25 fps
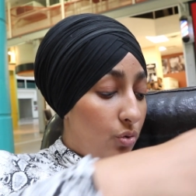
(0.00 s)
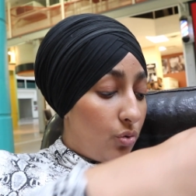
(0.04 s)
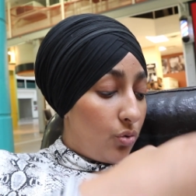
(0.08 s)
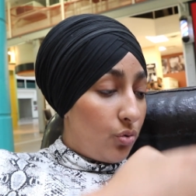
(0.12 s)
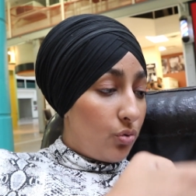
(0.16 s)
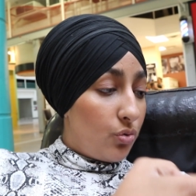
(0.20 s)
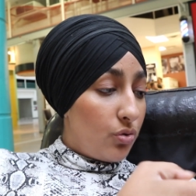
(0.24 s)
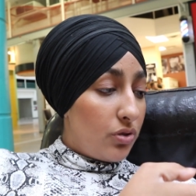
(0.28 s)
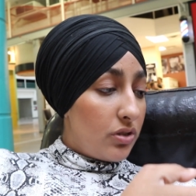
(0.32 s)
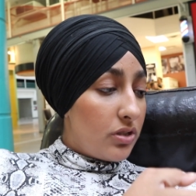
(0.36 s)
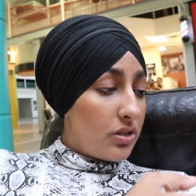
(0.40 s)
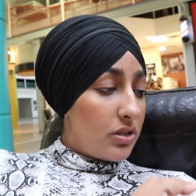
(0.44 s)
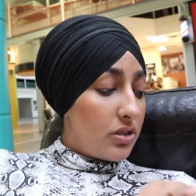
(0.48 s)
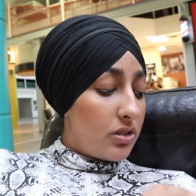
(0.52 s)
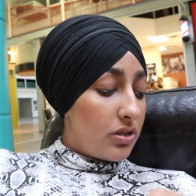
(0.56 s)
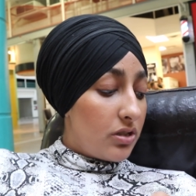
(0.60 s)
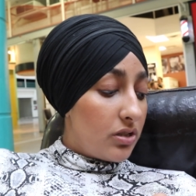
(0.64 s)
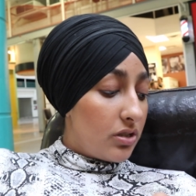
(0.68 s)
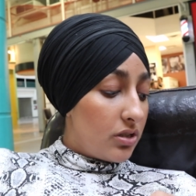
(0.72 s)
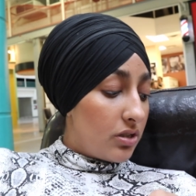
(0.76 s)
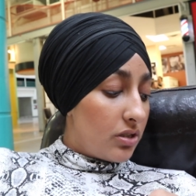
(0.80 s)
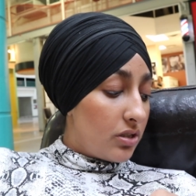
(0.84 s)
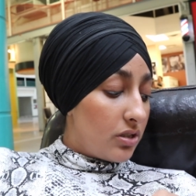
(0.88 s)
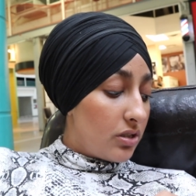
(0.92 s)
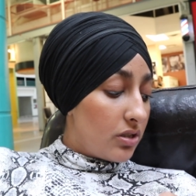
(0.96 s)
called
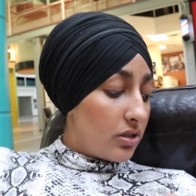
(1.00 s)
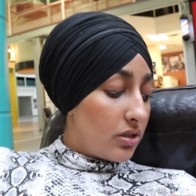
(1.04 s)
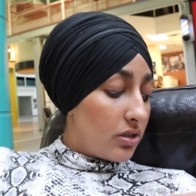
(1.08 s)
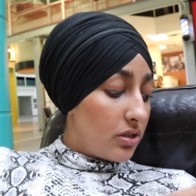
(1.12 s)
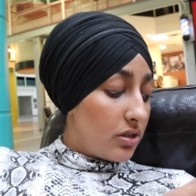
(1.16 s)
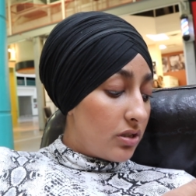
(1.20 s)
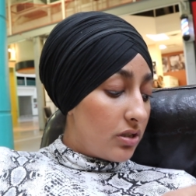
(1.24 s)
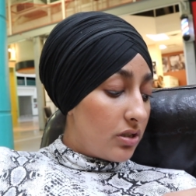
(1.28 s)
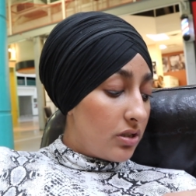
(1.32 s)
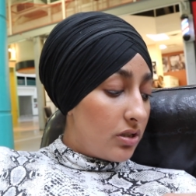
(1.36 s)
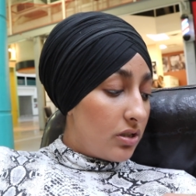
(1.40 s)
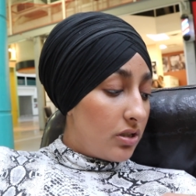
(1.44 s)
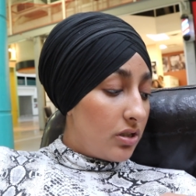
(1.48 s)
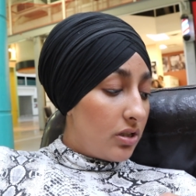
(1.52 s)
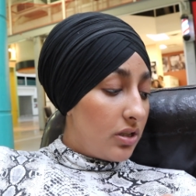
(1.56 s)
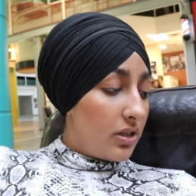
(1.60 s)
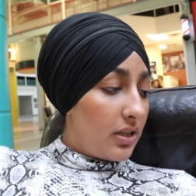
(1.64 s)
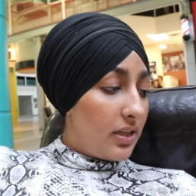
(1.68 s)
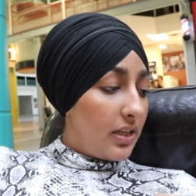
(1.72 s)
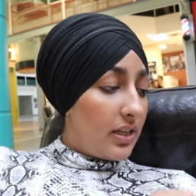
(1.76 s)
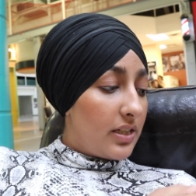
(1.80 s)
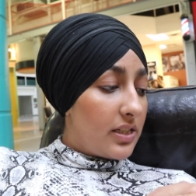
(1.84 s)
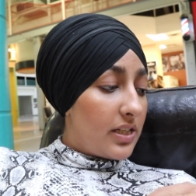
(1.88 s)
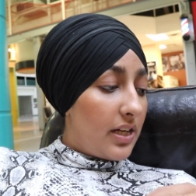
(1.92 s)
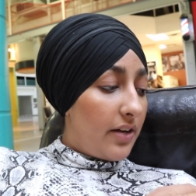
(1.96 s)

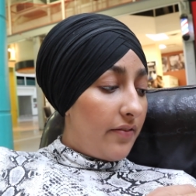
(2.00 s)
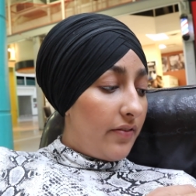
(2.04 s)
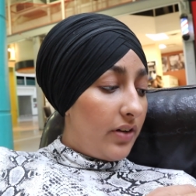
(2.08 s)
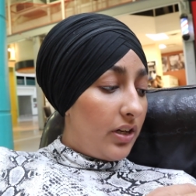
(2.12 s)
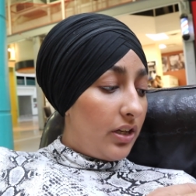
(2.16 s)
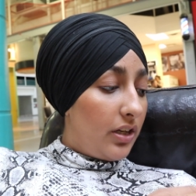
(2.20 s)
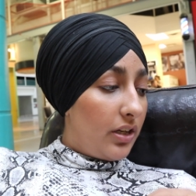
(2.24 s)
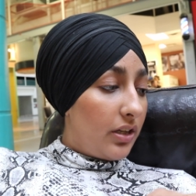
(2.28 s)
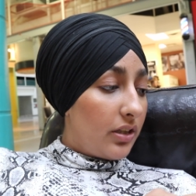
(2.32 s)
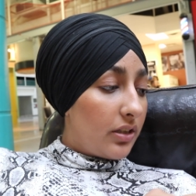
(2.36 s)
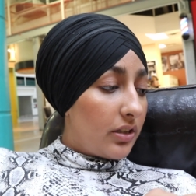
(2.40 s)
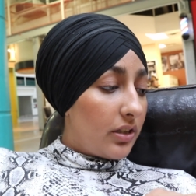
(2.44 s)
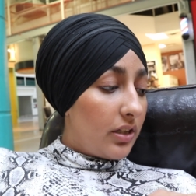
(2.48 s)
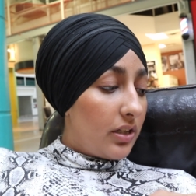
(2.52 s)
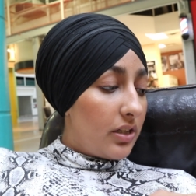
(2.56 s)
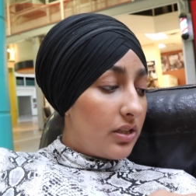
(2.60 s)
let's have a look.